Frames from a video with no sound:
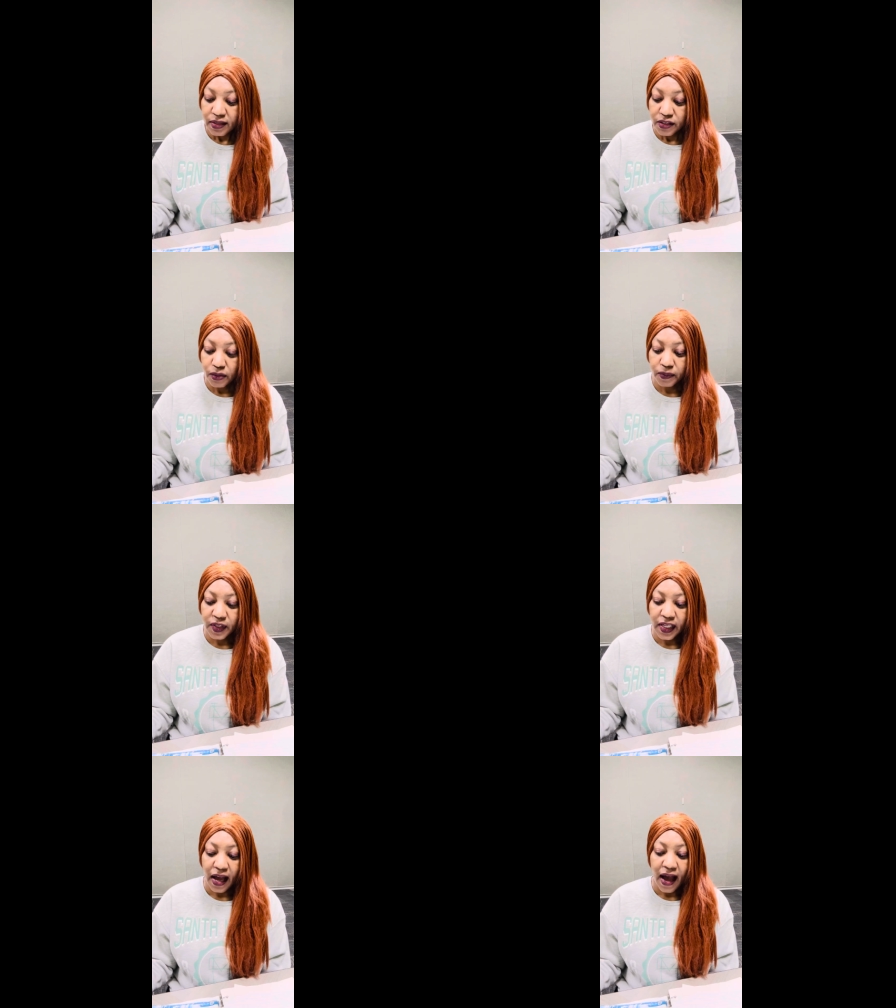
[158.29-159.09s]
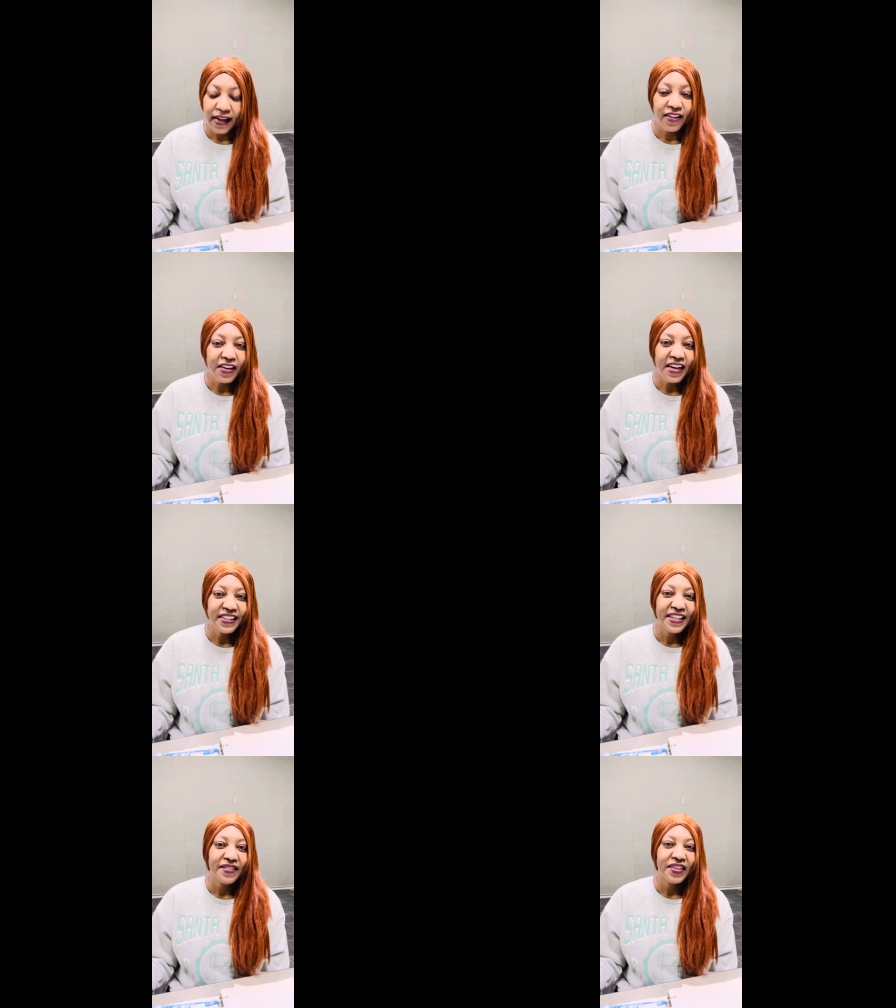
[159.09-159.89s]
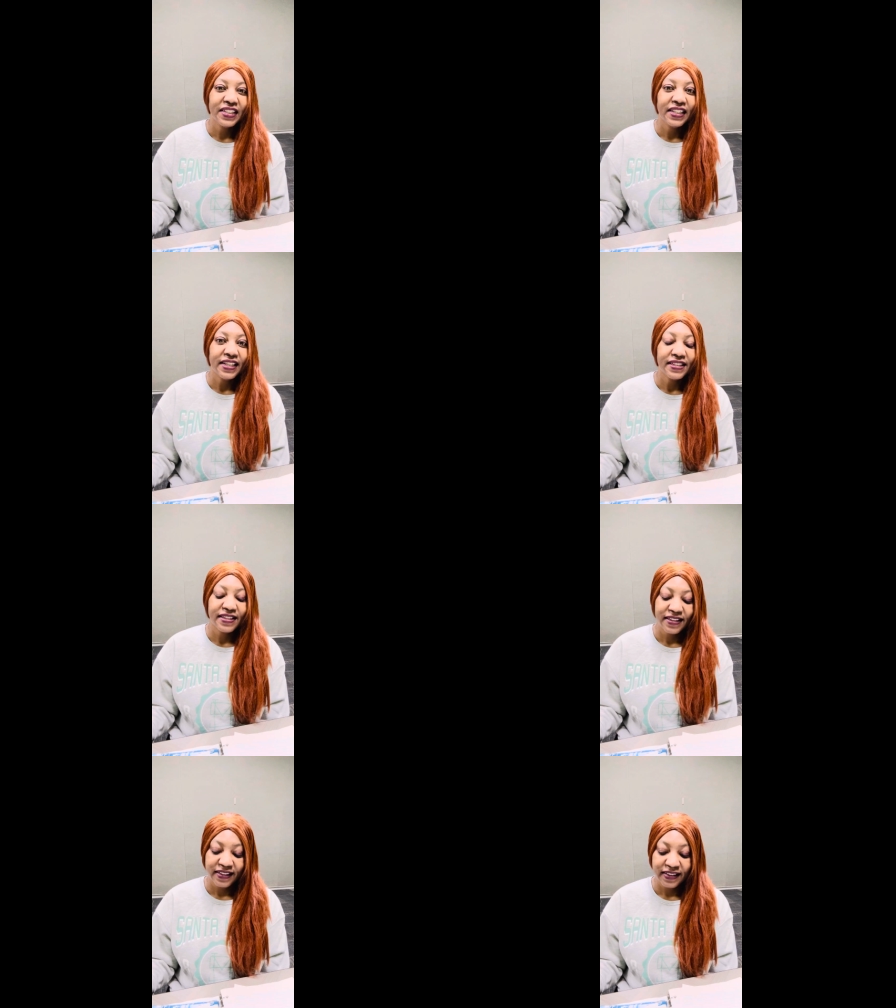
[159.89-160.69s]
So I thought I'd give a list,